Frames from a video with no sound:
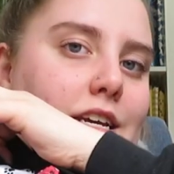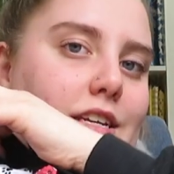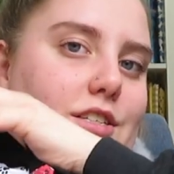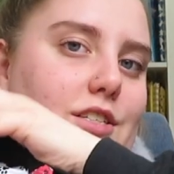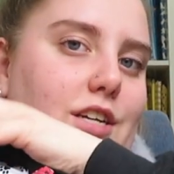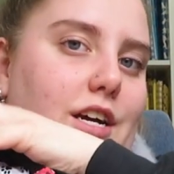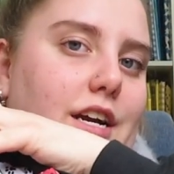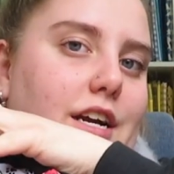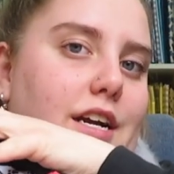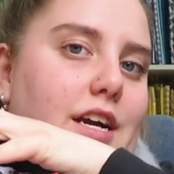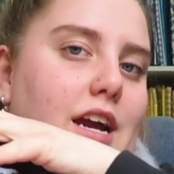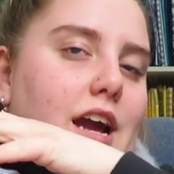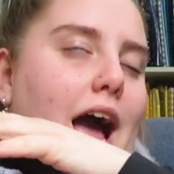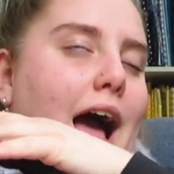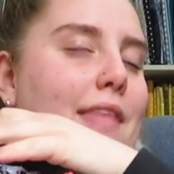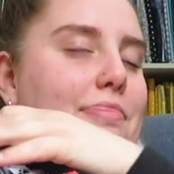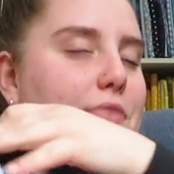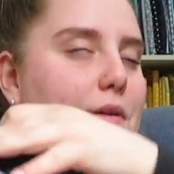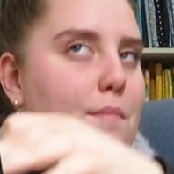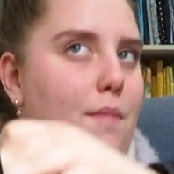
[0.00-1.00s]
So
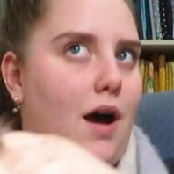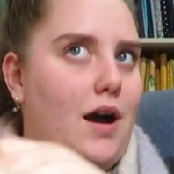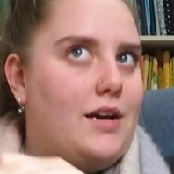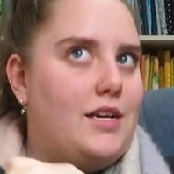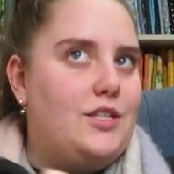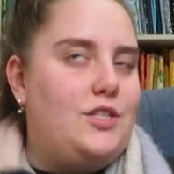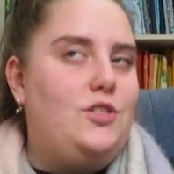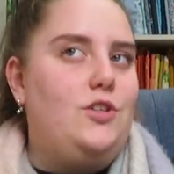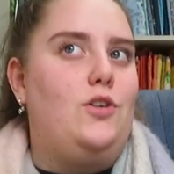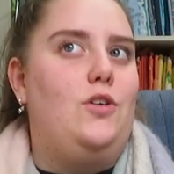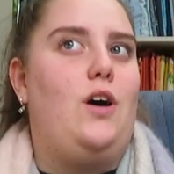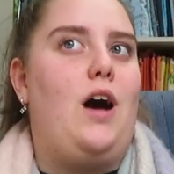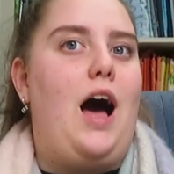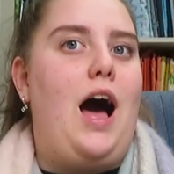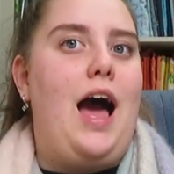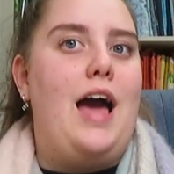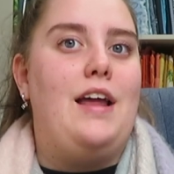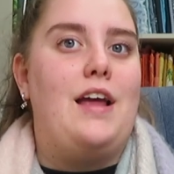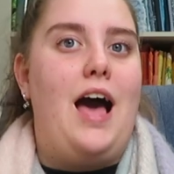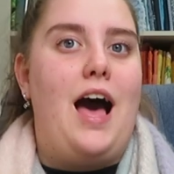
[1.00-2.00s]
at the market store,
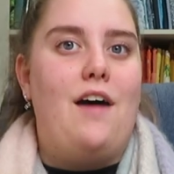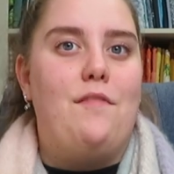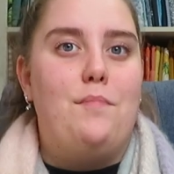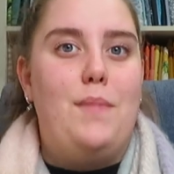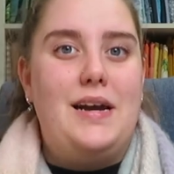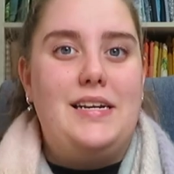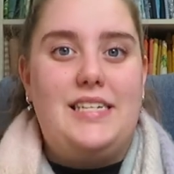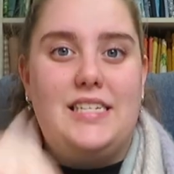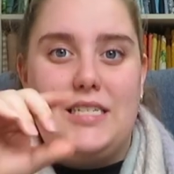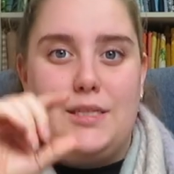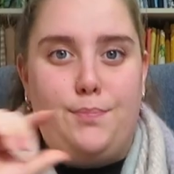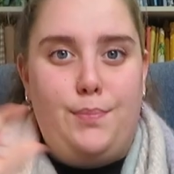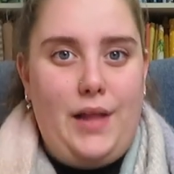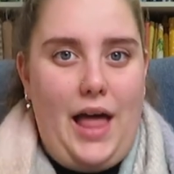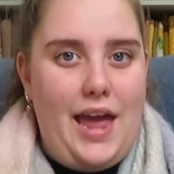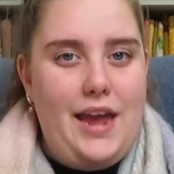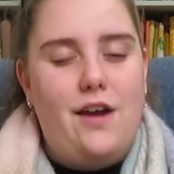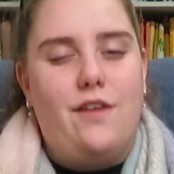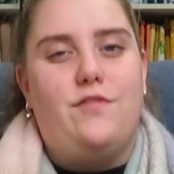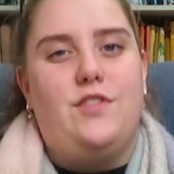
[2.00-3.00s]
I have my
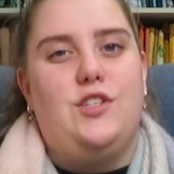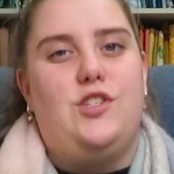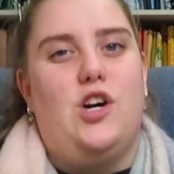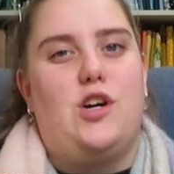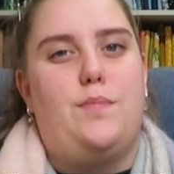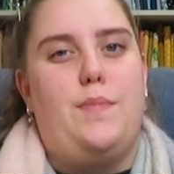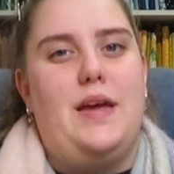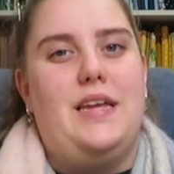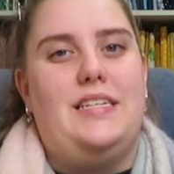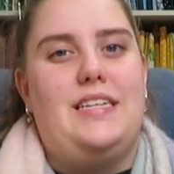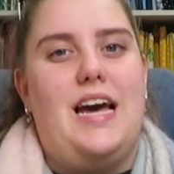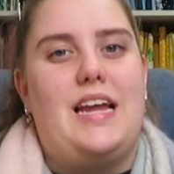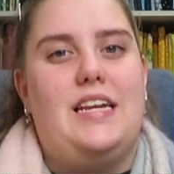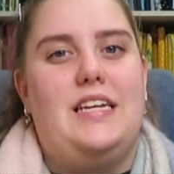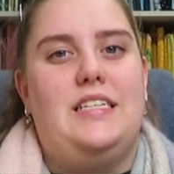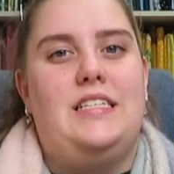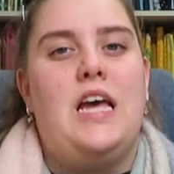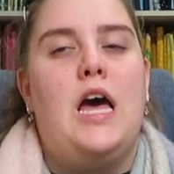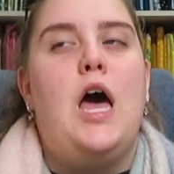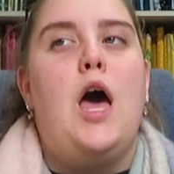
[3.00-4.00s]
display of the dog
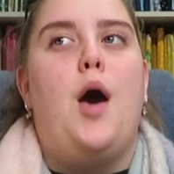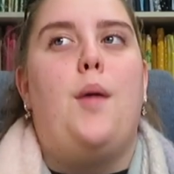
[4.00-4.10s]
bandanas,